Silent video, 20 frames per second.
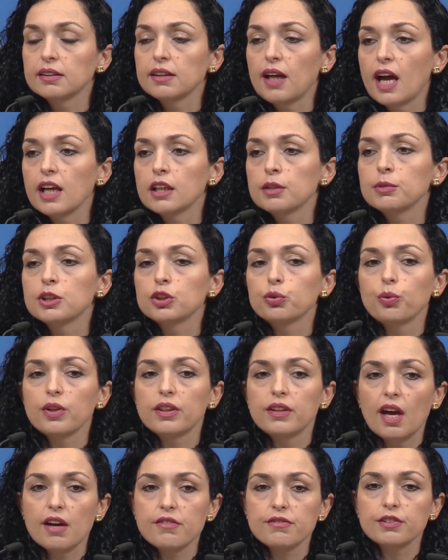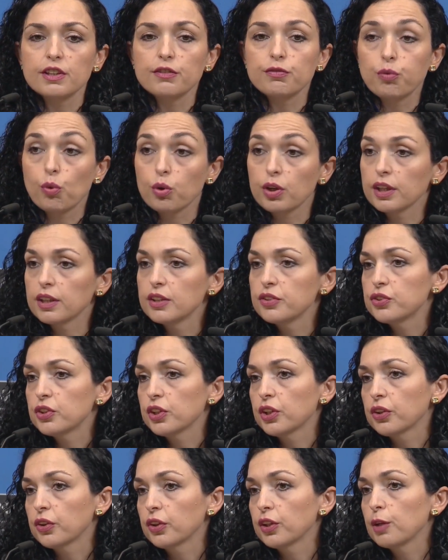alignment with every foreign and
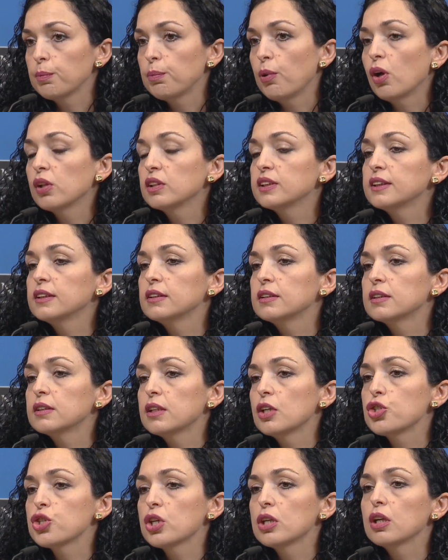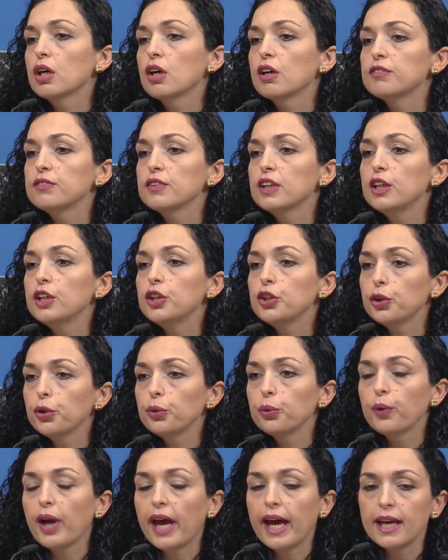security policy decision of EU